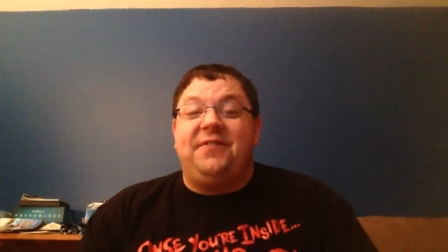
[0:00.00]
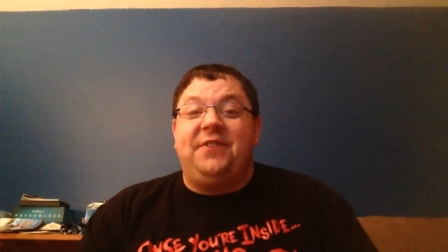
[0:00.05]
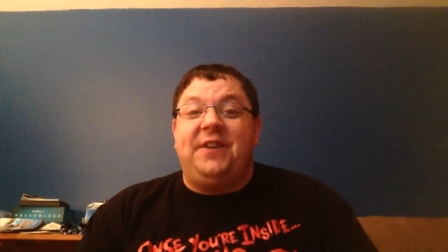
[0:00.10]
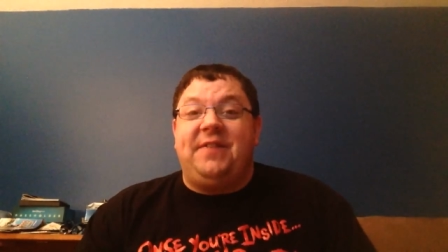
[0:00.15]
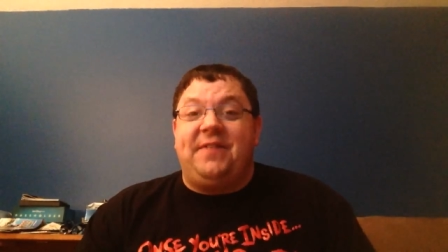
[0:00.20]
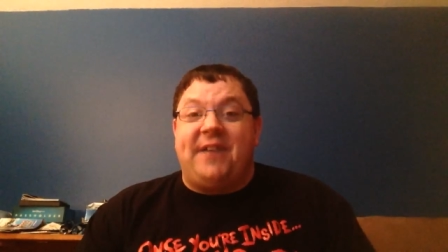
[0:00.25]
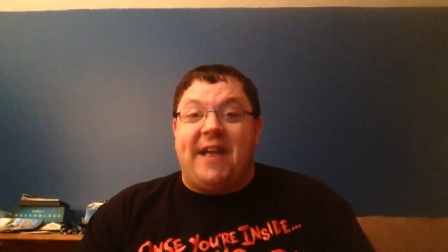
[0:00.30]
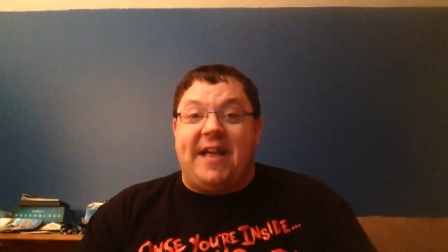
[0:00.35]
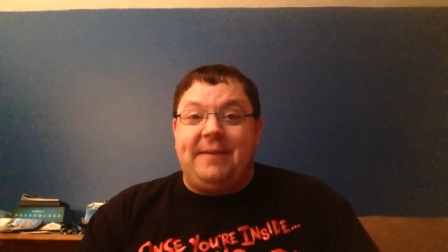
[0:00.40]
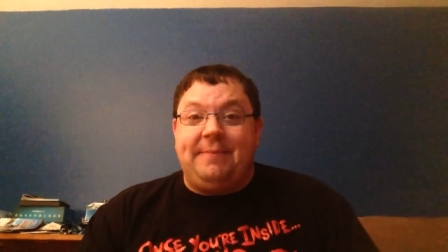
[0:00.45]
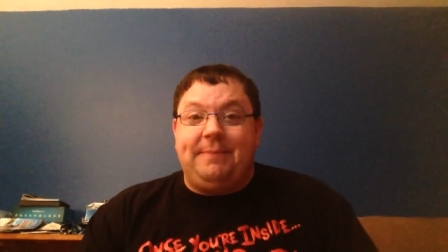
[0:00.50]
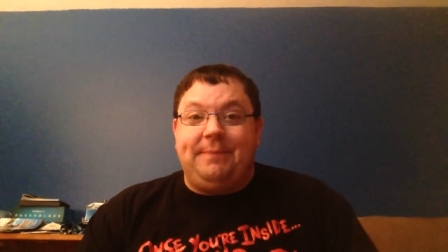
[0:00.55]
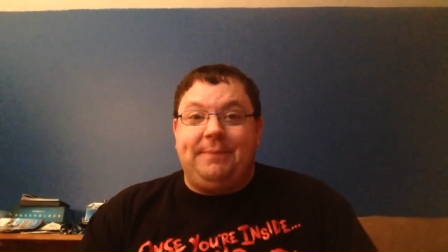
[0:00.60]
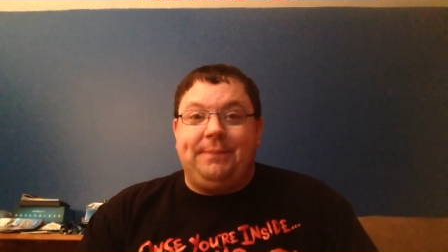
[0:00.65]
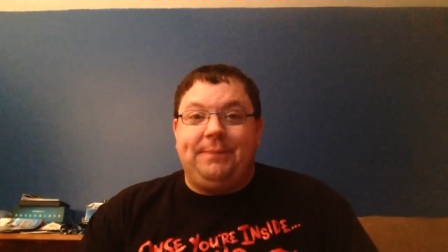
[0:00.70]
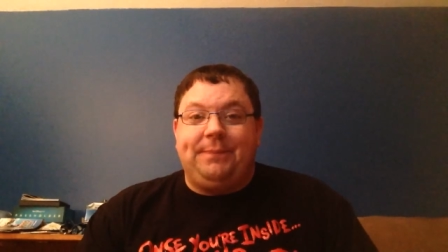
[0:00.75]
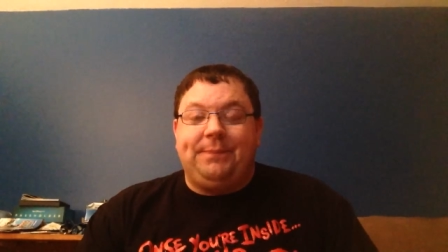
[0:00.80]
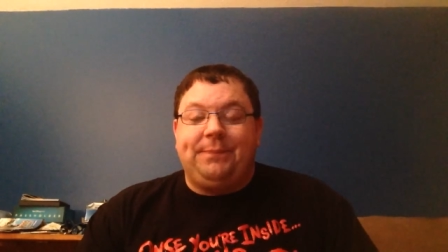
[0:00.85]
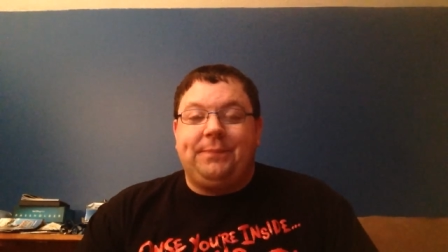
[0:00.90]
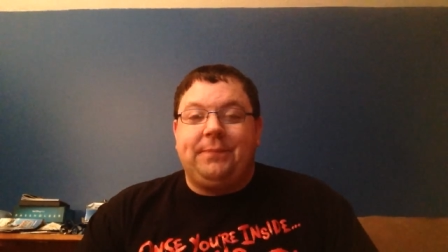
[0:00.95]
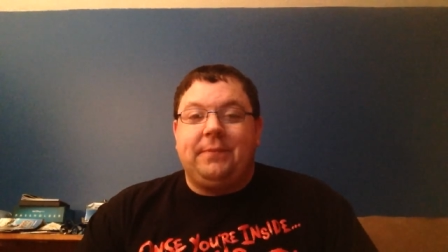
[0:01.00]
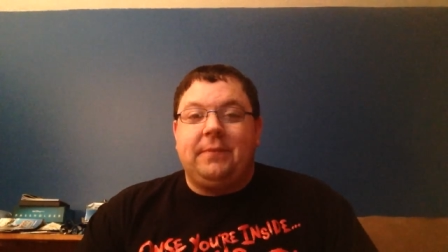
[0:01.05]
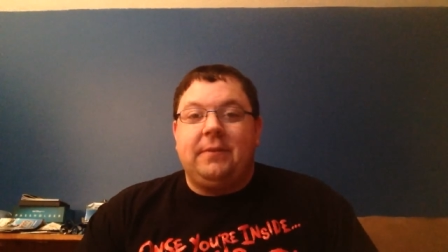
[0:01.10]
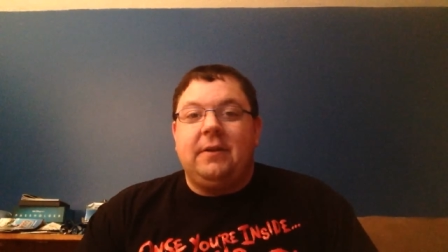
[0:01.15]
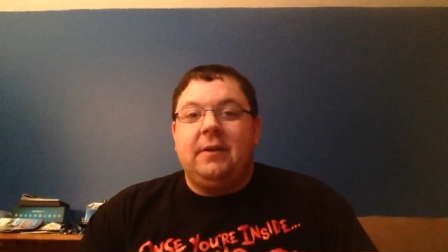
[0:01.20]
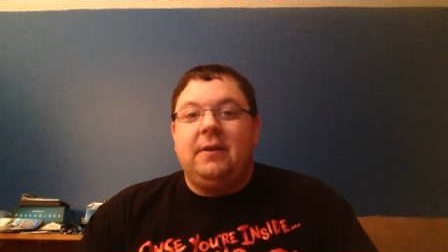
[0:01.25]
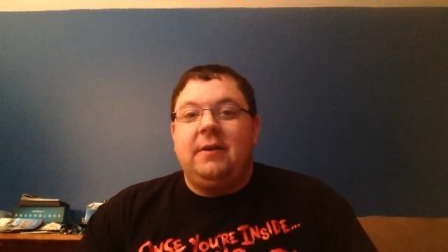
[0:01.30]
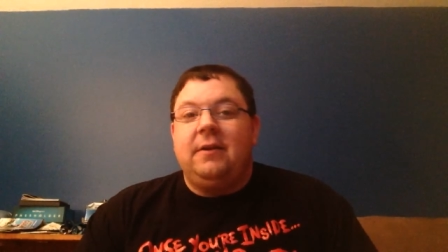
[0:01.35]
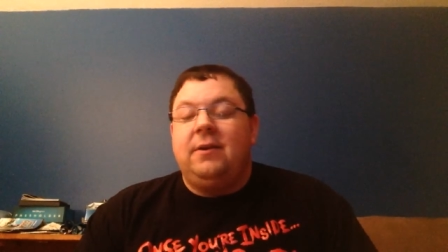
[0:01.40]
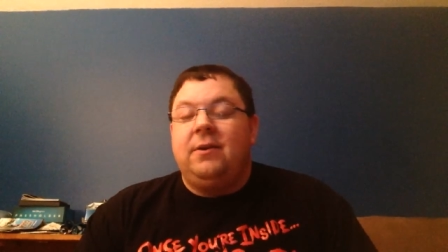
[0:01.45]
the event
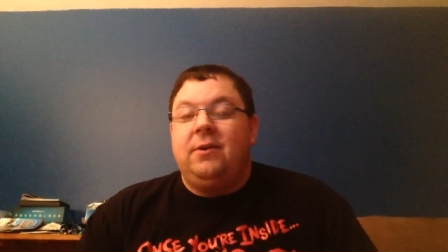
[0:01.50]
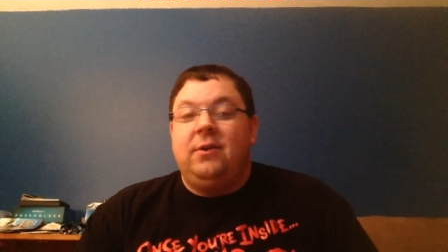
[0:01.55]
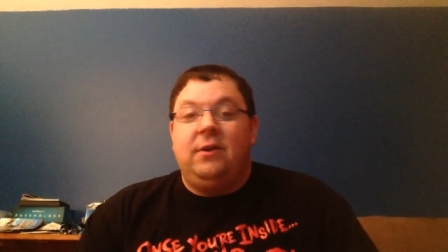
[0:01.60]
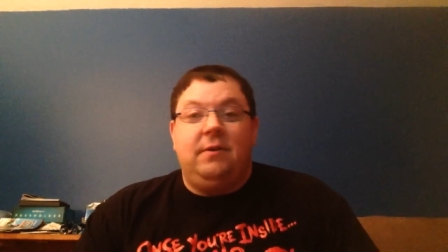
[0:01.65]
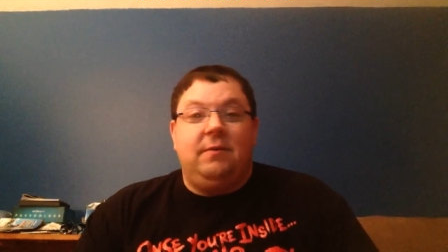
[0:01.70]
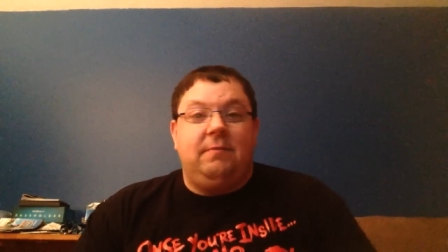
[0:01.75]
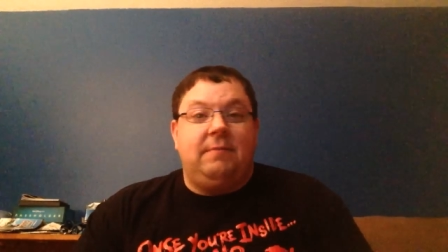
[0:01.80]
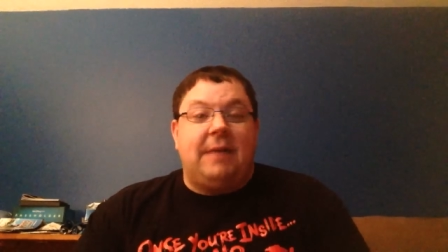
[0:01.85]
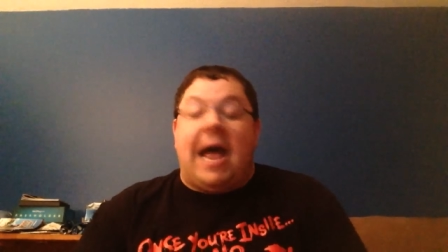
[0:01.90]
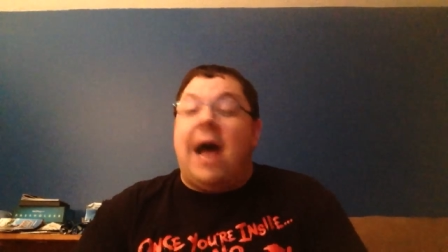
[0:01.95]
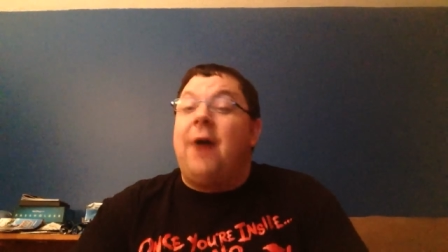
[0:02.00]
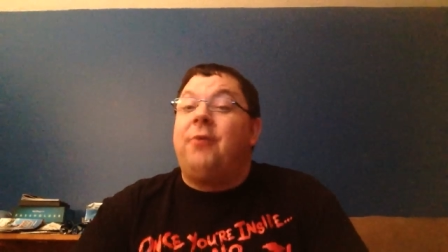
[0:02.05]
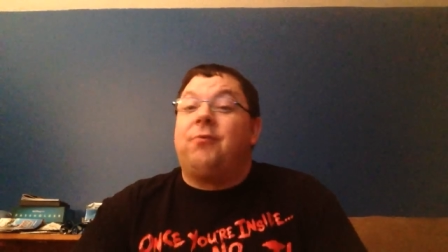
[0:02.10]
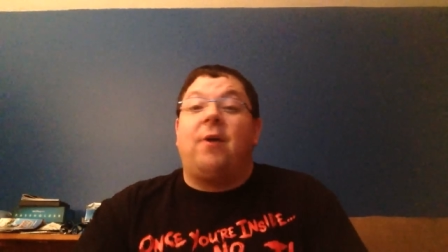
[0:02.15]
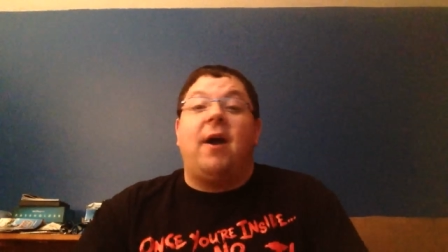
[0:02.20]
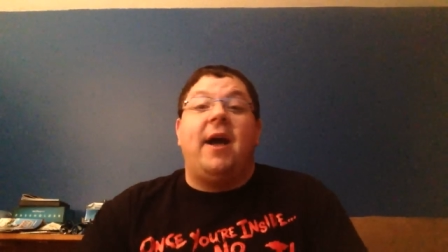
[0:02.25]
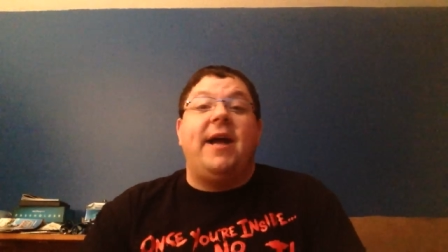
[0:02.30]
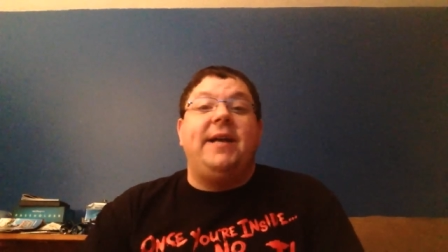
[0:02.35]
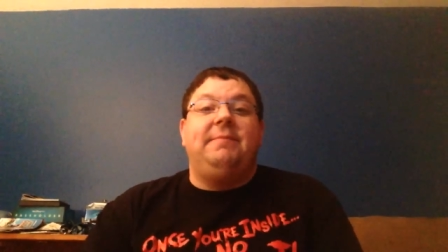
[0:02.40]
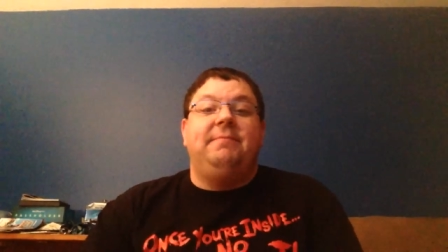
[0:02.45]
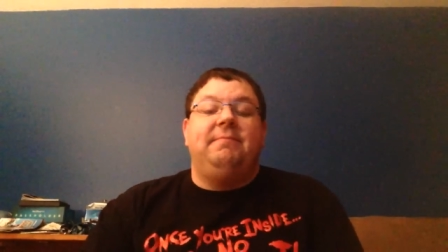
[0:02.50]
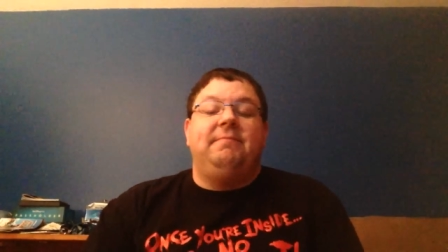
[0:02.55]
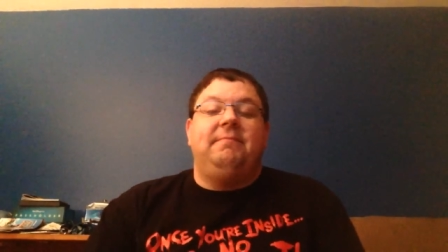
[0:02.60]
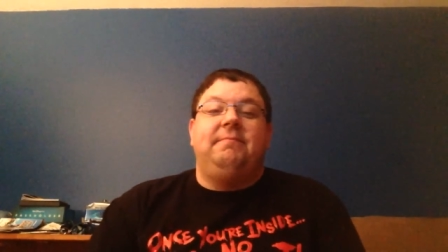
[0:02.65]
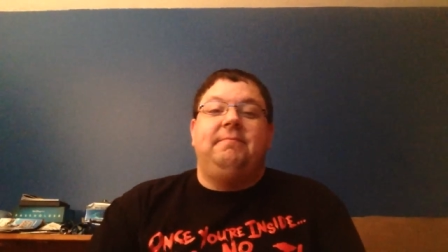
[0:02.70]
outright